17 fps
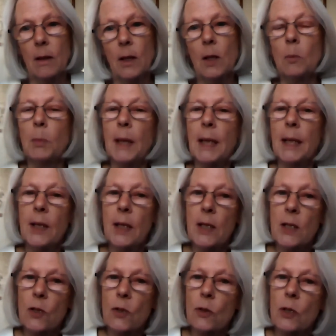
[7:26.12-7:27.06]
But in
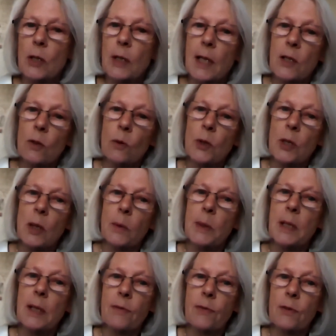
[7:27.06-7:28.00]
this sutta, there's also
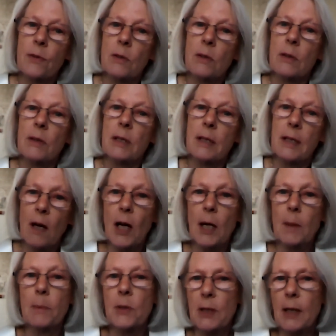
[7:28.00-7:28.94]

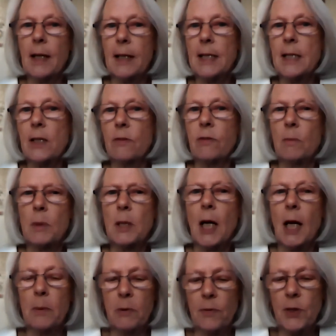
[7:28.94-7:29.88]
a slightly different
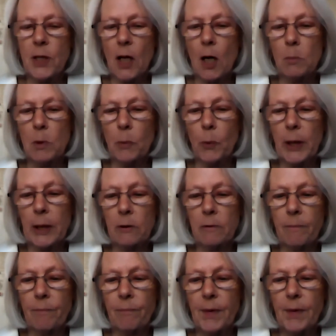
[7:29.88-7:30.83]
type of Dharma wheel.
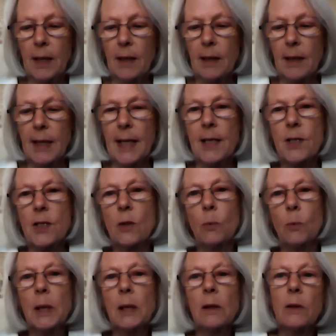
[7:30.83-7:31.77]
It's the
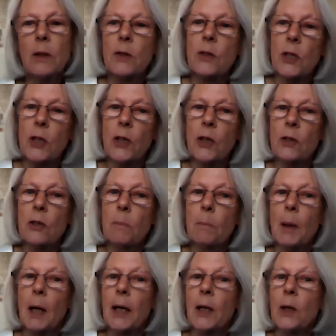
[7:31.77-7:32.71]
wheel that's turned
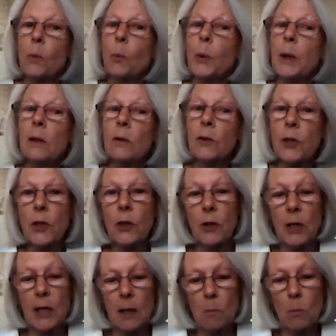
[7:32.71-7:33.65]
by
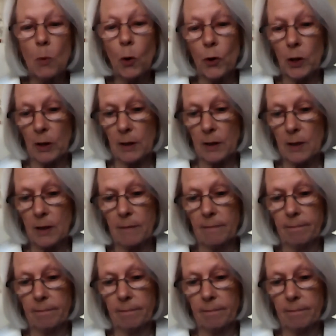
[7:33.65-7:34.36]
wheel-turning monarchs.